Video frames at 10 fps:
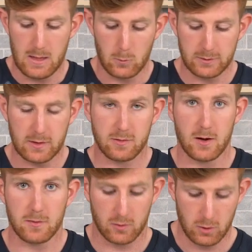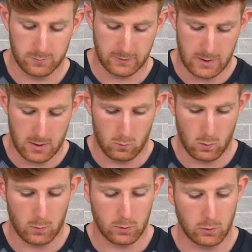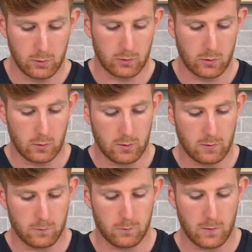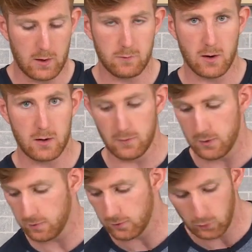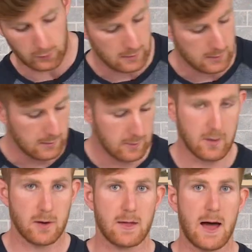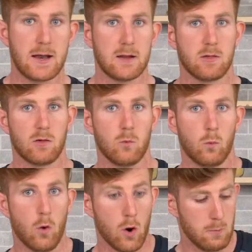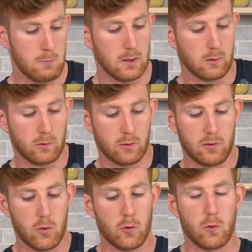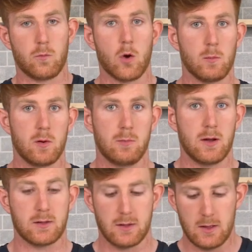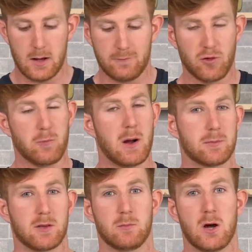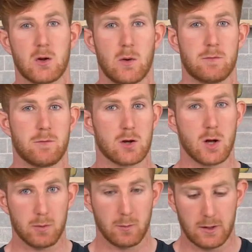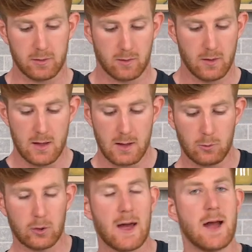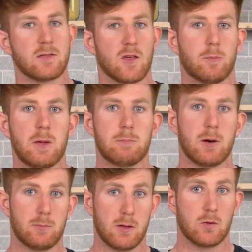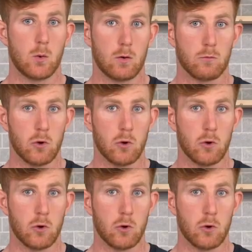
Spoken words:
And when that starts to come together, what we're going to do is very, very, very slowly start to add in some warm milk. So this is just some normal milk. I've just popped in the microwave for a couple of minutes, and we're going to add this bit by bit to our